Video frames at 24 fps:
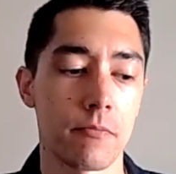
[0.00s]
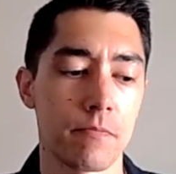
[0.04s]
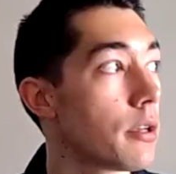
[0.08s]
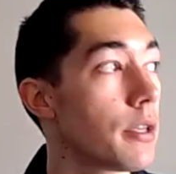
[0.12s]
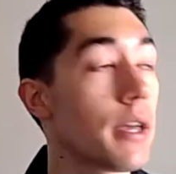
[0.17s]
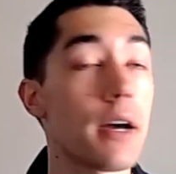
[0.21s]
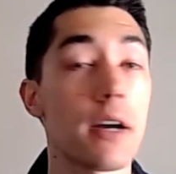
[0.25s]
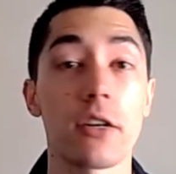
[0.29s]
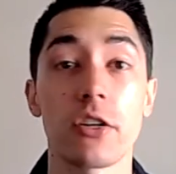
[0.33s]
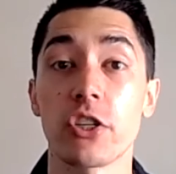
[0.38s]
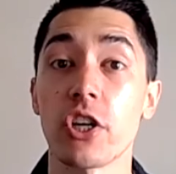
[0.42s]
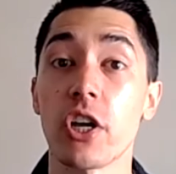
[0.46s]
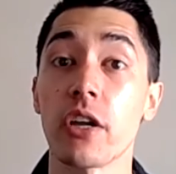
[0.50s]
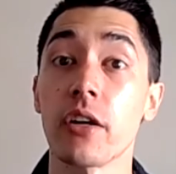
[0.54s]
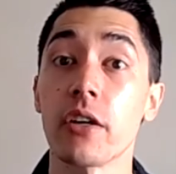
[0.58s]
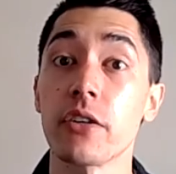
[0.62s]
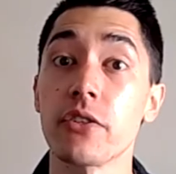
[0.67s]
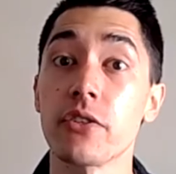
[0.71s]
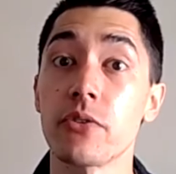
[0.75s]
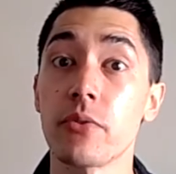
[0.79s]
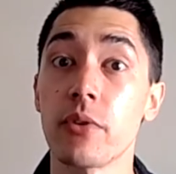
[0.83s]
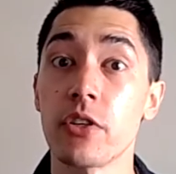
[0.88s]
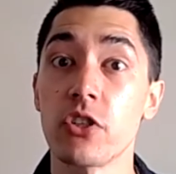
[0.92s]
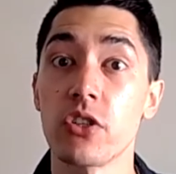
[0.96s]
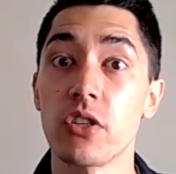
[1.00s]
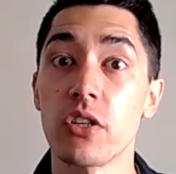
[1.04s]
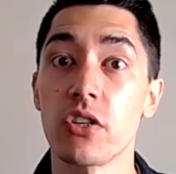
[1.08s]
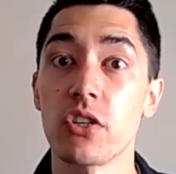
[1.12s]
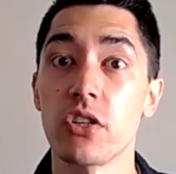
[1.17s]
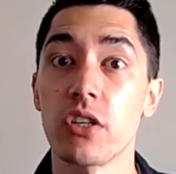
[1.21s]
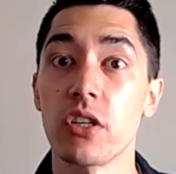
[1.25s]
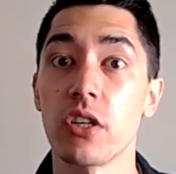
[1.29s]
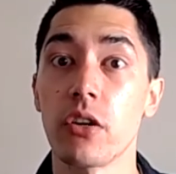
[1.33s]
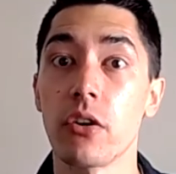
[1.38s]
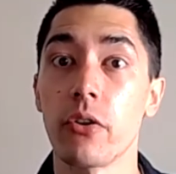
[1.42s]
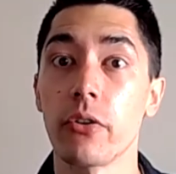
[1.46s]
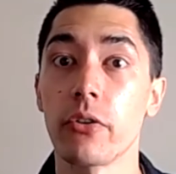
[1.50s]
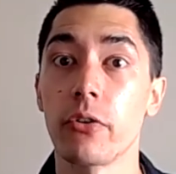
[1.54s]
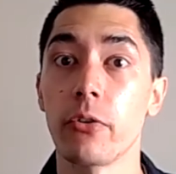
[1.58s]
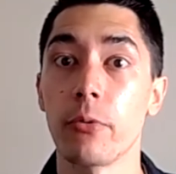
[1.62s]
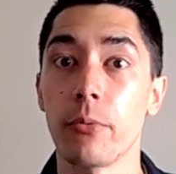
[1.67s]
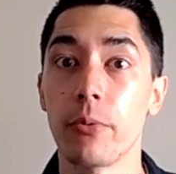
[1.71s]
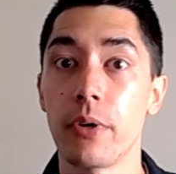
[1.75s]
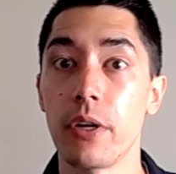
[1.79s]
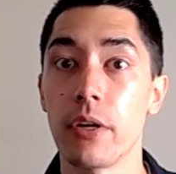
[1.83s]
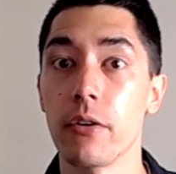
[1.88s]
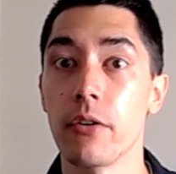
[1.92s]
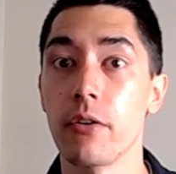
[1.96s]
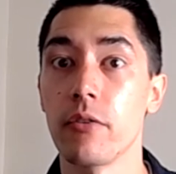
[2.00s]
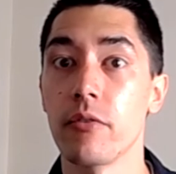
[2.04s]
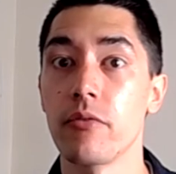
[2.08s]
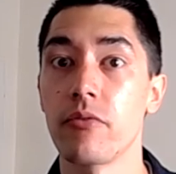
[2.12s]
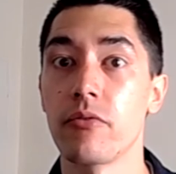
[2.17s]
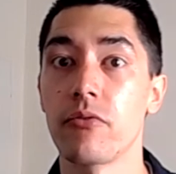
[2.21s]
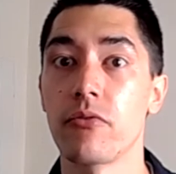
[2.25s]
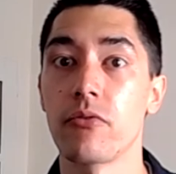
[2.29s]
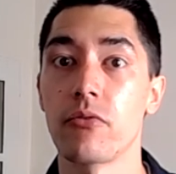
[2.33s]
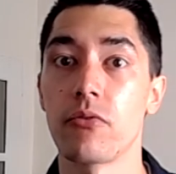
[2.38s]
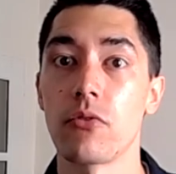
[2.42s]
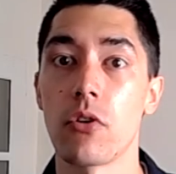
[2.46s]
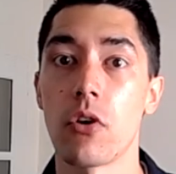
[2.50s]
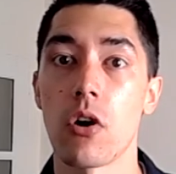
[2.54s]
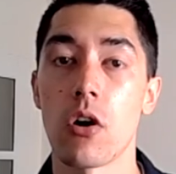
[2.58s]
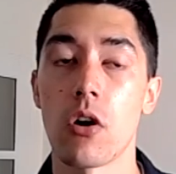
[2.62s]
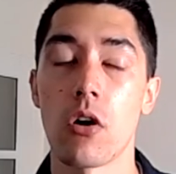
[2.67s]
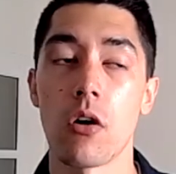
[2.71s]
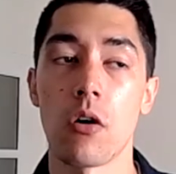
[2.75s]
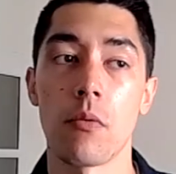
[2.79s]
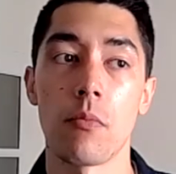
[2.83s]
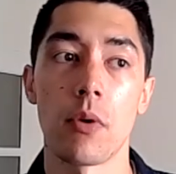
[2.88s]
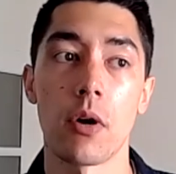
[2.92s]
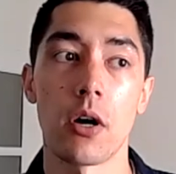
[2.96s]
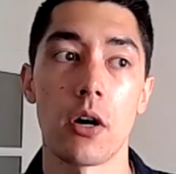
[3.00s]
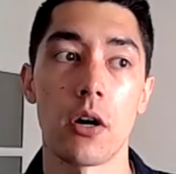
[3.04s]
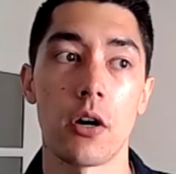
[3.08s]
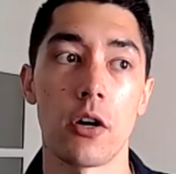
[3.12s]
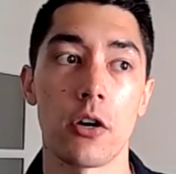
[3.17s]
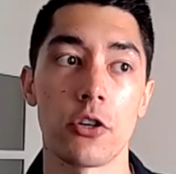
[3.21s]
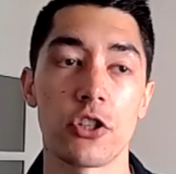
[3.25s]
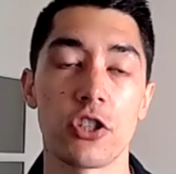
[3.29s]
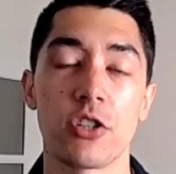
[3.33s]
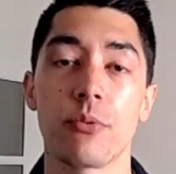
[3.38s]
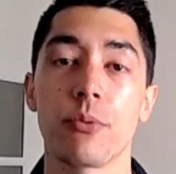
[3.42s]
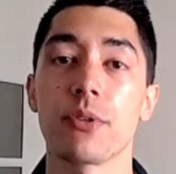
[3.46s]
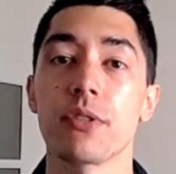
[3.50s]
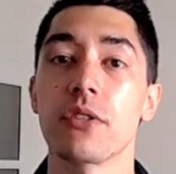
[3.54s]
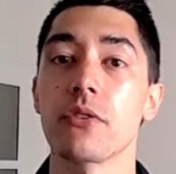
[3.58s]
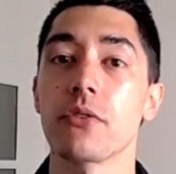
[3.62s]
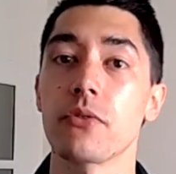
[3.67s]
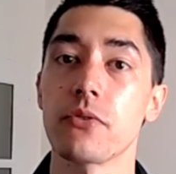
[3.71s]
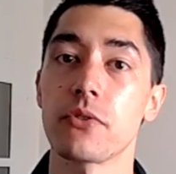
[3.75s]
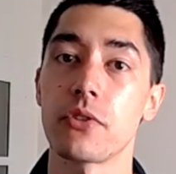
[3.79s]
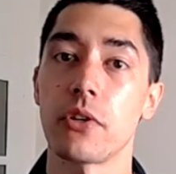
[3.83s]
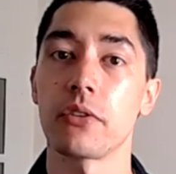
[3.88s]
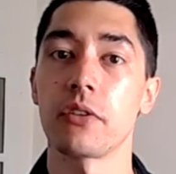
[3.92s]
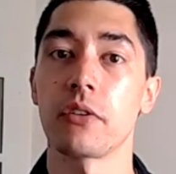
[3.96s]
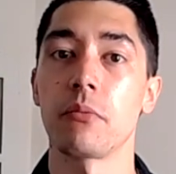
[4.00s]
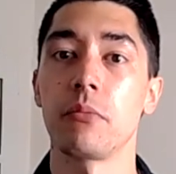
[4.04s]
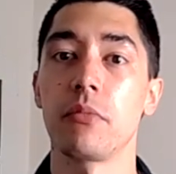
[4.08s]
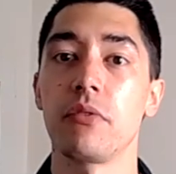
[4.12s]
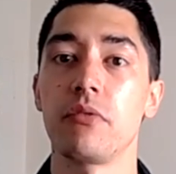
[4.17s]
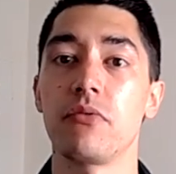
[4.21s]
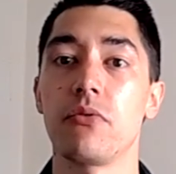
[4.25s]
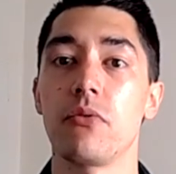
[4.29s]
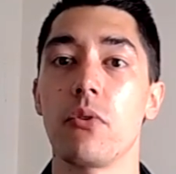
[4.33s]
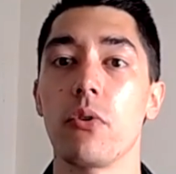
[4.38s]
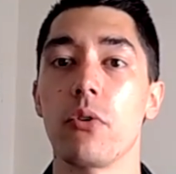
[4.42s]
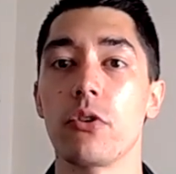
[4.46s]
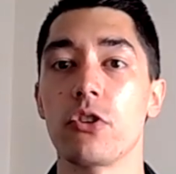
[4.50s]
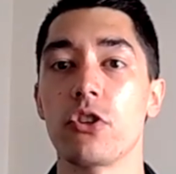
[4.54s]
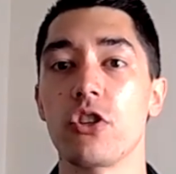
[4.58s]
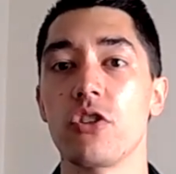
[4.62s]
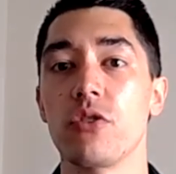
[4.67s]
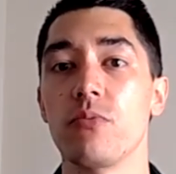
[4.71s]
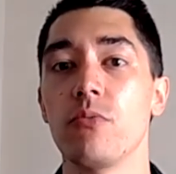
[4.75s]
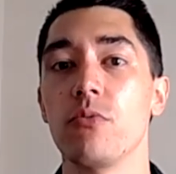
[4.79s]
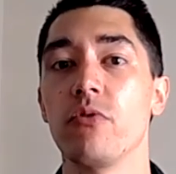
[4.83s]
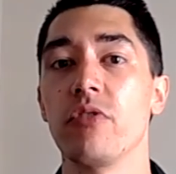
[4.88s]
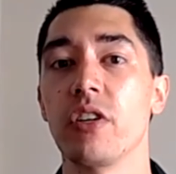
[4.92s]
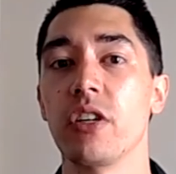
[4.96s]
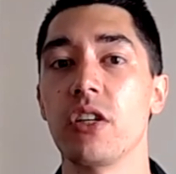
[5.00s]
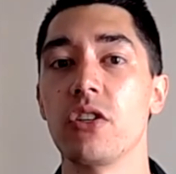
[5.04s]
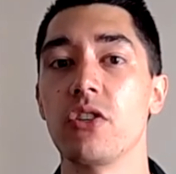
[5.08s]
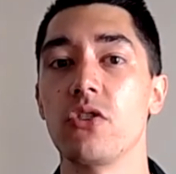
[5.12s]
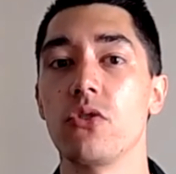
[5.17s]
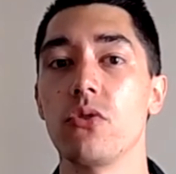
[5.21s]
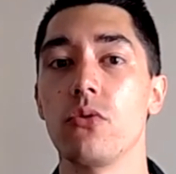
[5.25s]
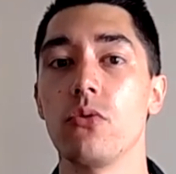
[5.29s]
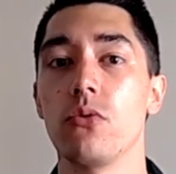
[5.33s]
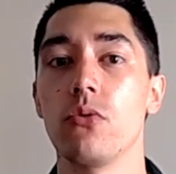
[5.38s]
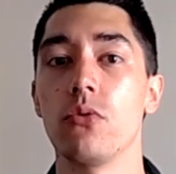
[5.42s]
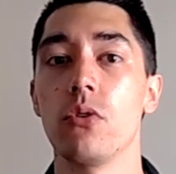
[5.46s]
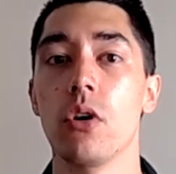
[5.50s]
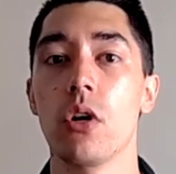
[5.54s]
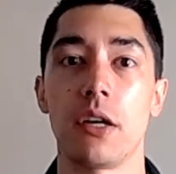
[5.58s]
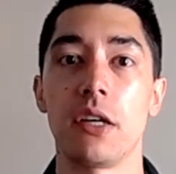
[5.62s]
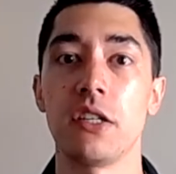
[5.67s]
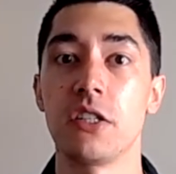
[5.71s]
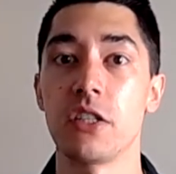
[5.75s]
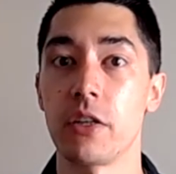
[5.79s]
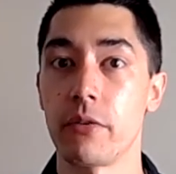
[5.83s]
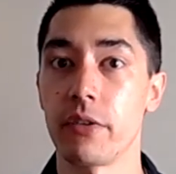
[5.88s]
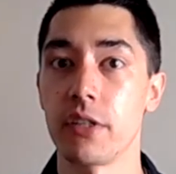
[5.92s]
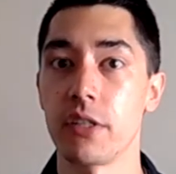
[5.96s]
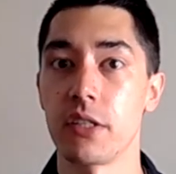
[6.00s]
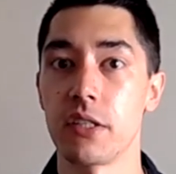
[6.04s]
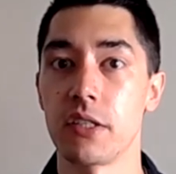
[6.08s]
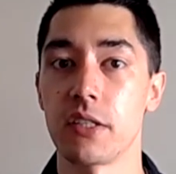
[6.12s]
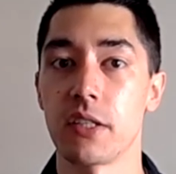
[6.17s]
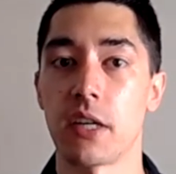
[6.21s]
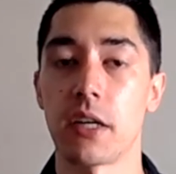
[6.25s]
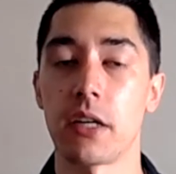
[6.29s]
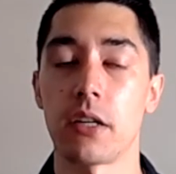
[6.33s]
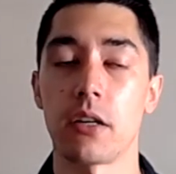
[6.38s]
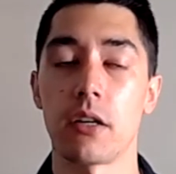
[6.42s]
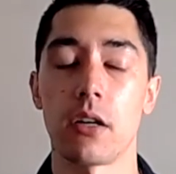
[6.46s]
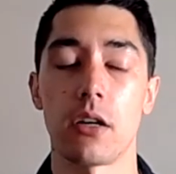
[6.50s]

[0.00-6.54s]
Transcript: Yeah, Shana is transitioning her career from, she was in consulting before, and she's moving into interior design,